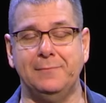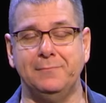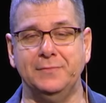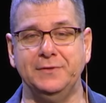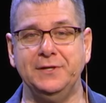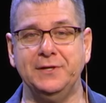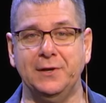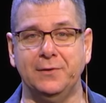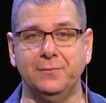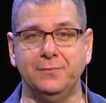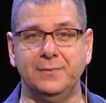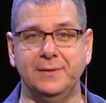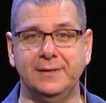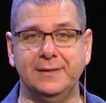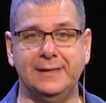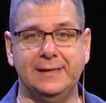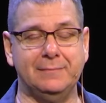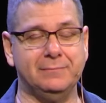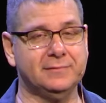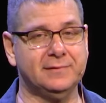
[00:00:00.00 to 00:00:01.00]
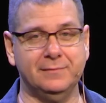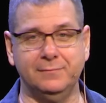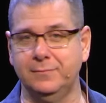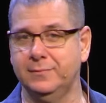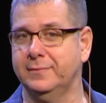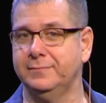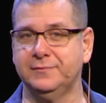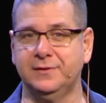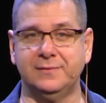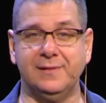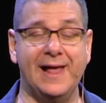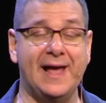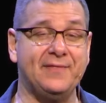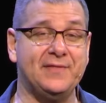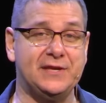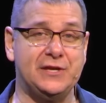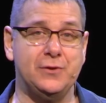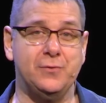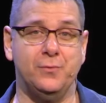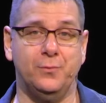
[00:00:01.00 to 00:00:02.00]
you know, glad
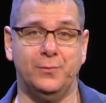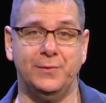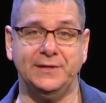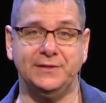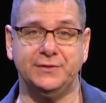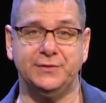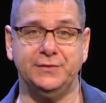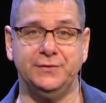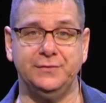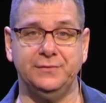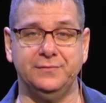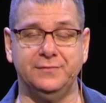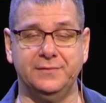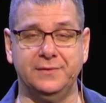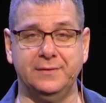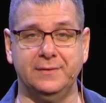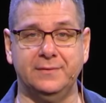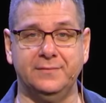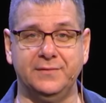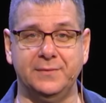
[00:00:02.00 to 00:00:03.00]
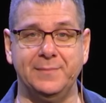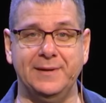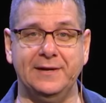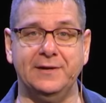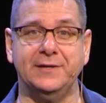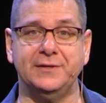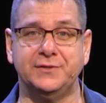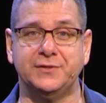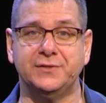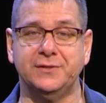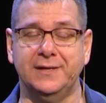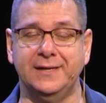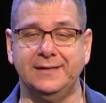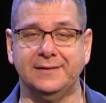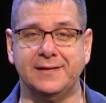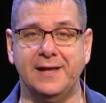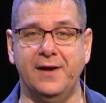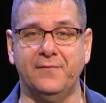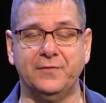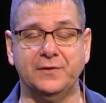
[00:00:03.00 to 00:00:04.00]
that you went to the marriage
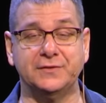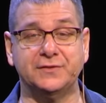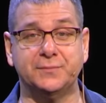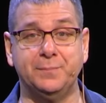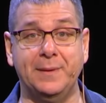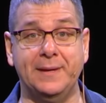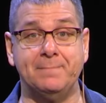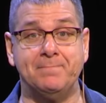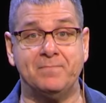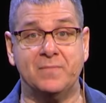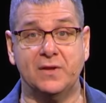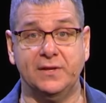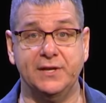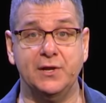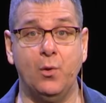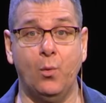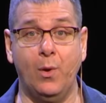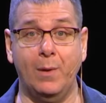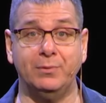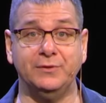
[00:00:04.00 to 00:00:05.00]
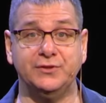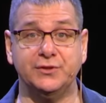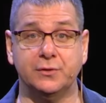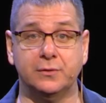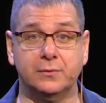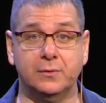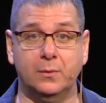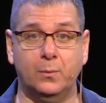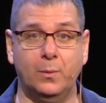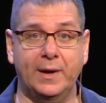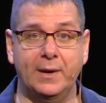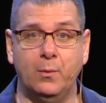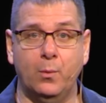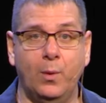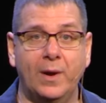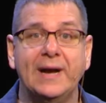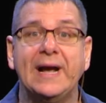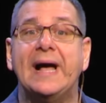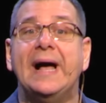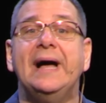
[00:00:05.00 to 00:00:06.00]
conference, but, you know,
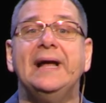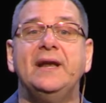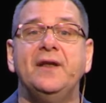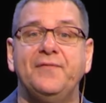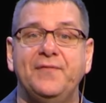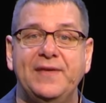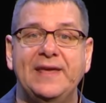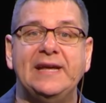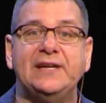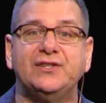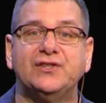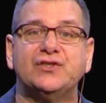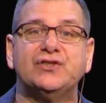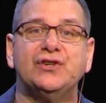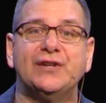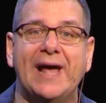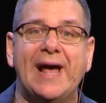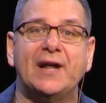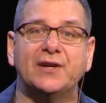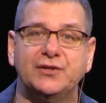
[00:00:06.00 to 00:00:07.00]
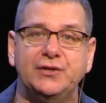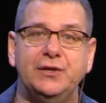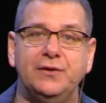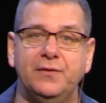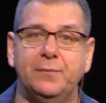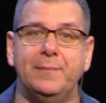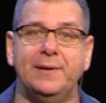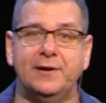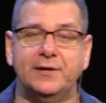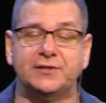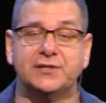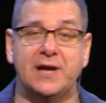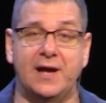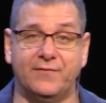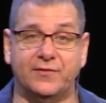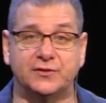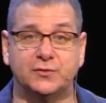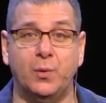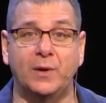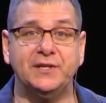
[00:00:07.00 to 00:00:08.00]
what kind of things stood out to you in the marriage
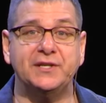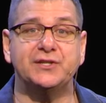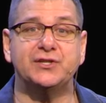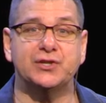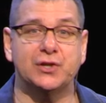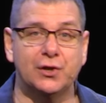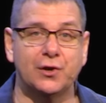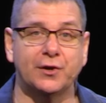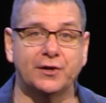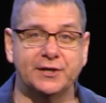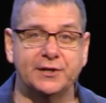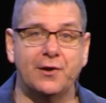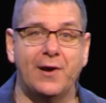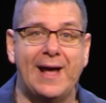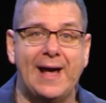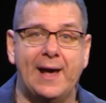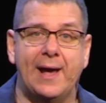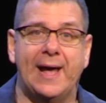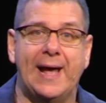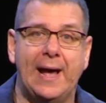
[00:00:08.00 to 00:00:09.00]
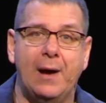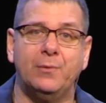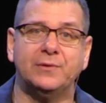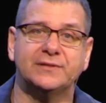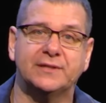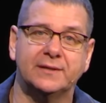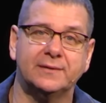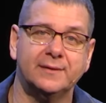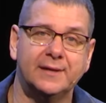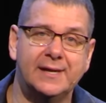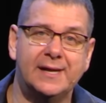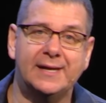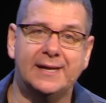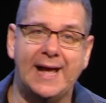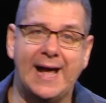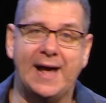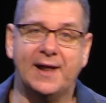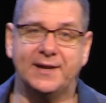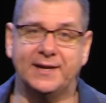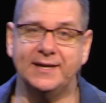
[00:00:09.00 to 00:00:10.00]
conference? What did you learn? You know,
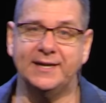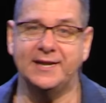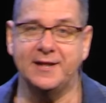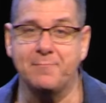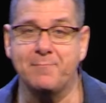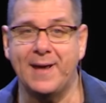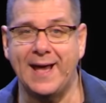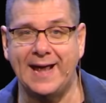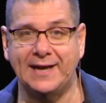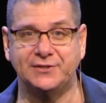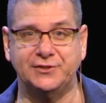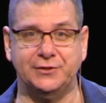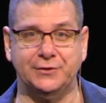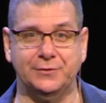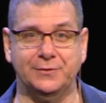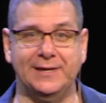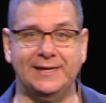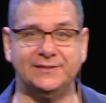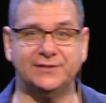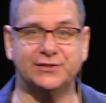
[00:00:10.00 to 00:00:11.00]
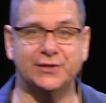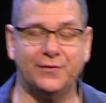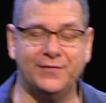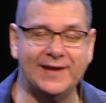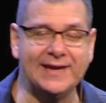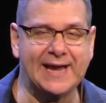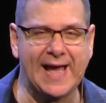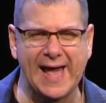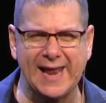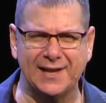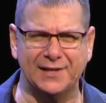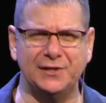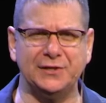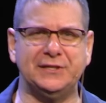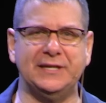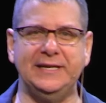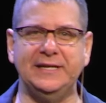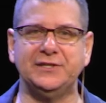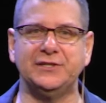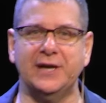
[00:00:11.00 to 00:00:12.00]
how did it impact you? And so they kind of
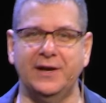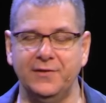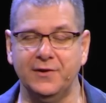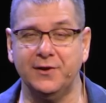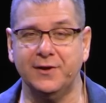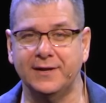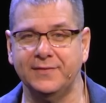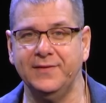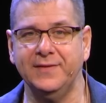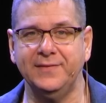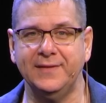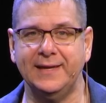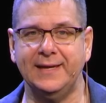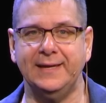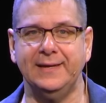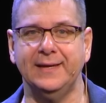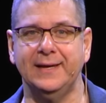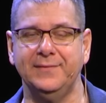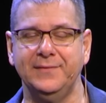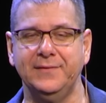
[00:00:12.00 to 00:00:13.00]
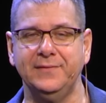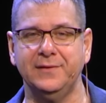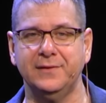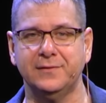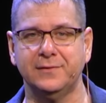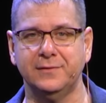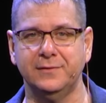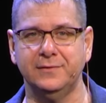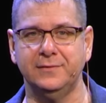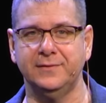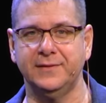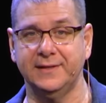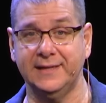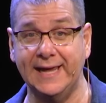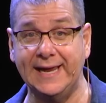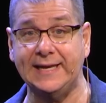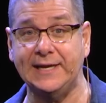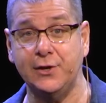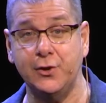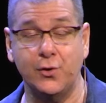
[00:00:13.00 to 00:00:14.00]
looked at each other, and then the
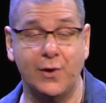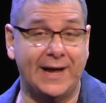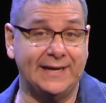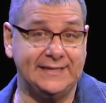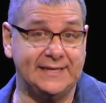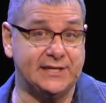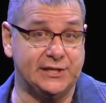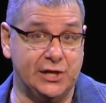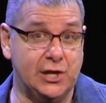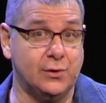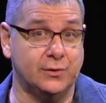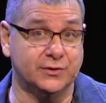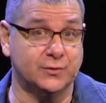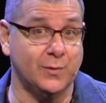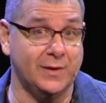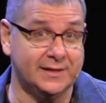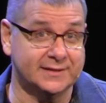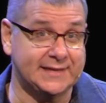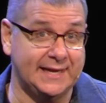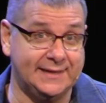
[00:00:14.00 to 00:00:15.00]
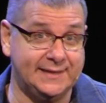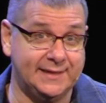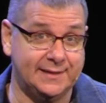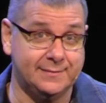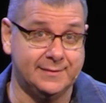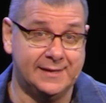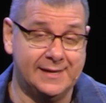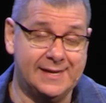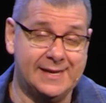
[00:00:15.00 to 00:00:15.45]
lady, who I didn't know as well as I did